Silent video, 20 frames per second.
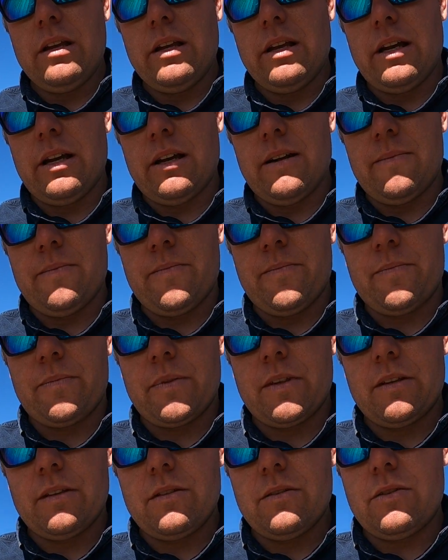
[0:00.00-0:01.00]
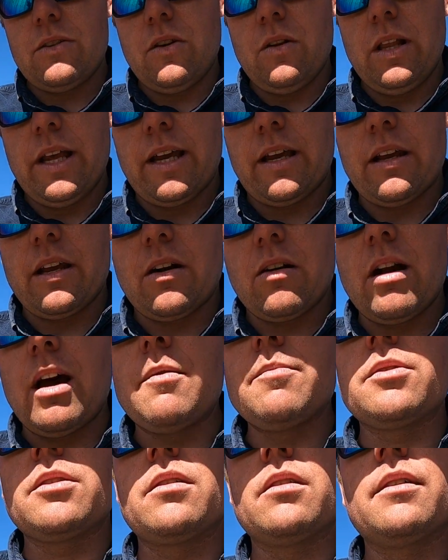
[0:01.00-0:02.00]
So like in
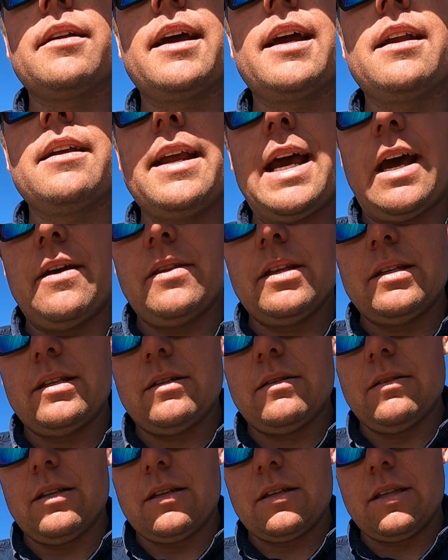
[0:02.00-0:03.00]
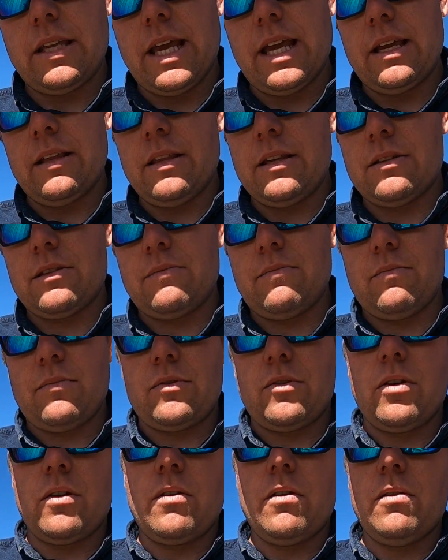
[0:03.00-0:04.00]
crops that are laying down, this
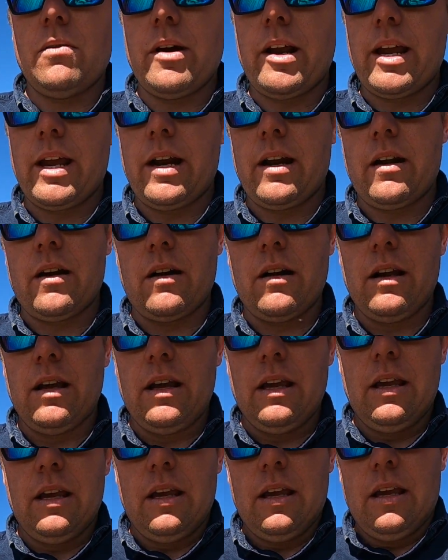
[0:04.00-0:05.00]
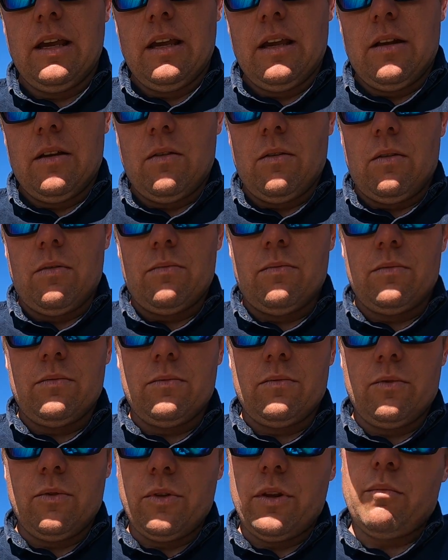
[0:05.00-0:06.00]
turtle right here,
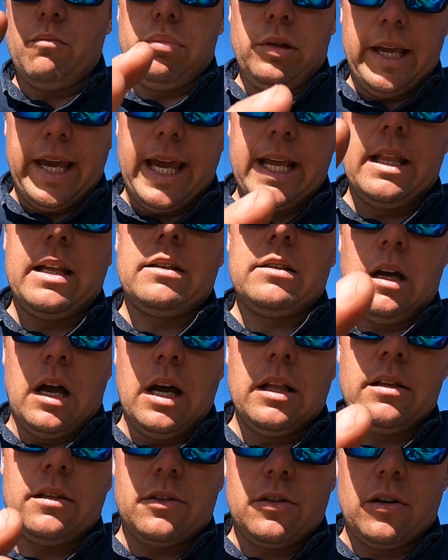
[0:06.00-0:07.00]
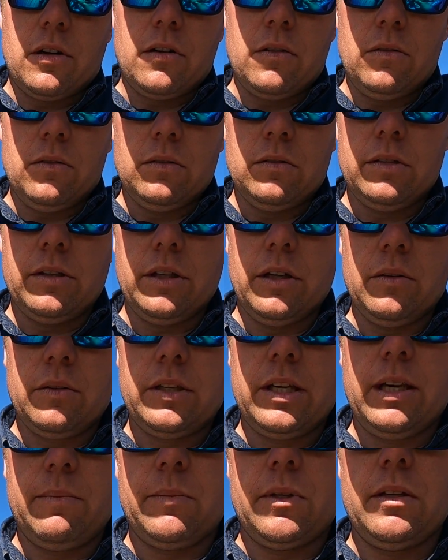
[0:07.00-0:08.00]
or the blade that's on the turtle, you know,
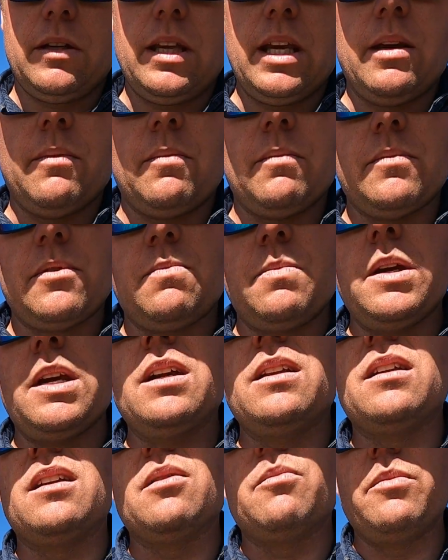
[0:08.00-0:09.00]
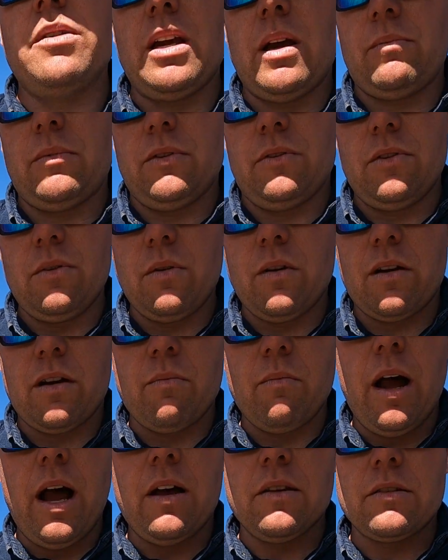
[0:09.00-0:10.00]
tip to tip speed could be up to 200
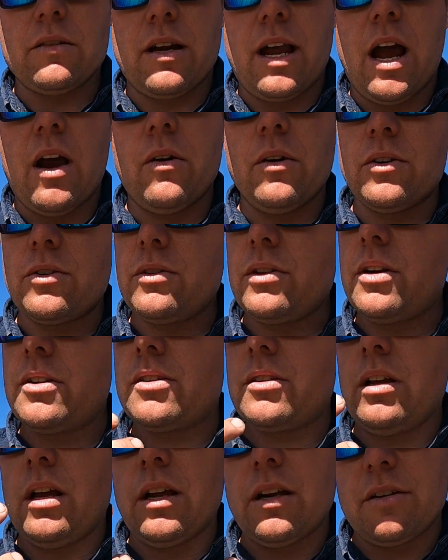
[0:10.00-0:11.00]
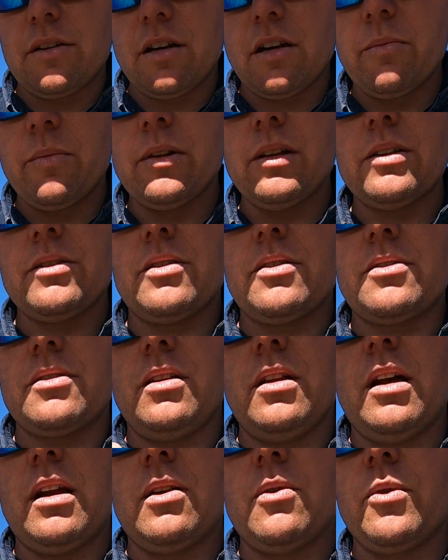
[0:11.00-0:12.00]
miles an hour. So there's a lot of turbulence, there's a
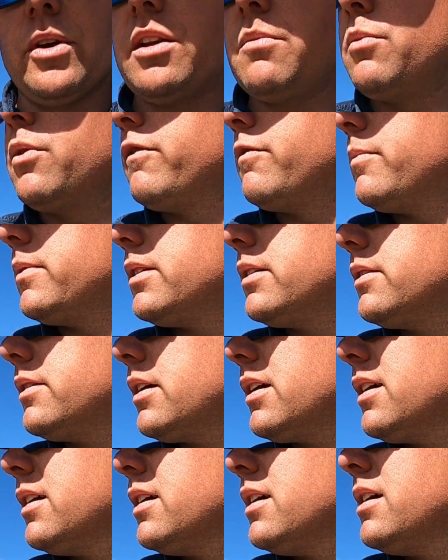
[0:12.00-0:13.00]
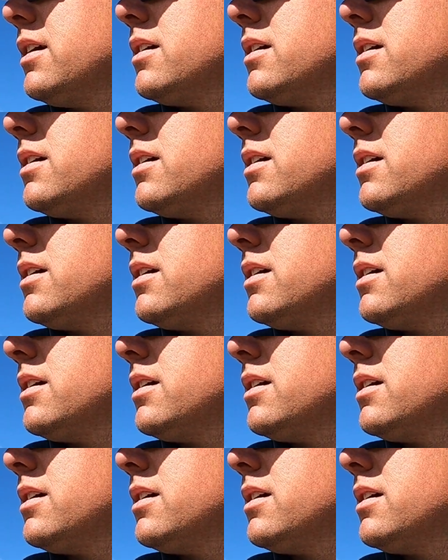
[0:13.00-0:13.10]
lot of wind movement in there.